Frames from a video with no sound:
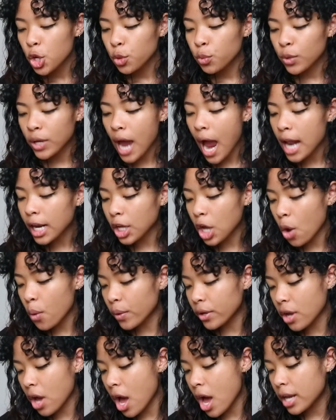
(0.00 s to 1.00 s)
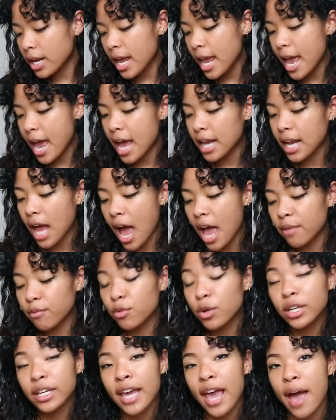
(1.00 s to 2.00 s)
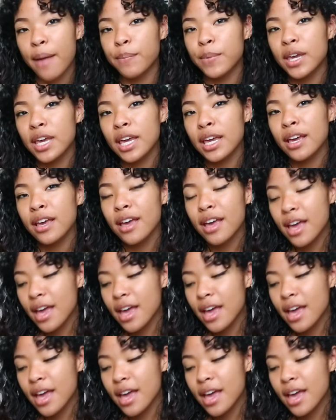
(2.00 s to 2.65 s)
we got it going on. And I'm really happy